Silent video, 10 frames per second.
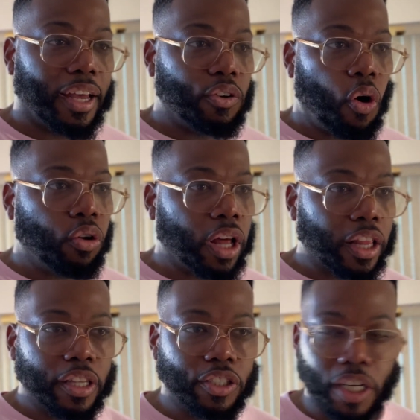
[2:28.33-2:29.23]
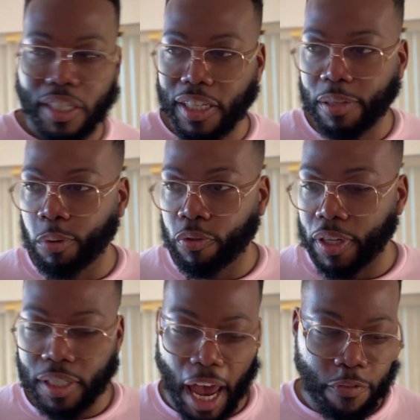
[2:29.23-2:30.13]
all of the Justice League
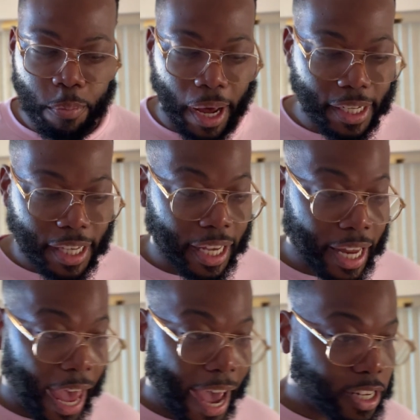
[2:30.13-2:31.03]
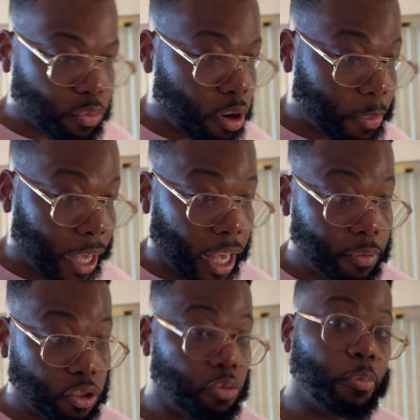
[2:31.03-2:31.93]
movies, everybody's getting their ass whooped.
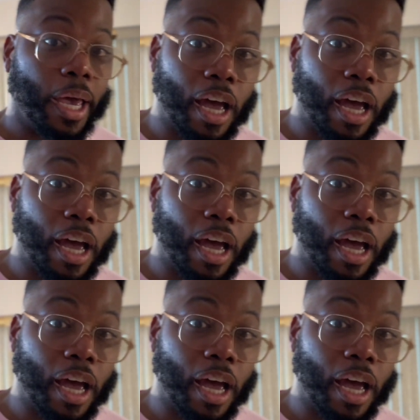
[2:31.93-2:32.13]
Superman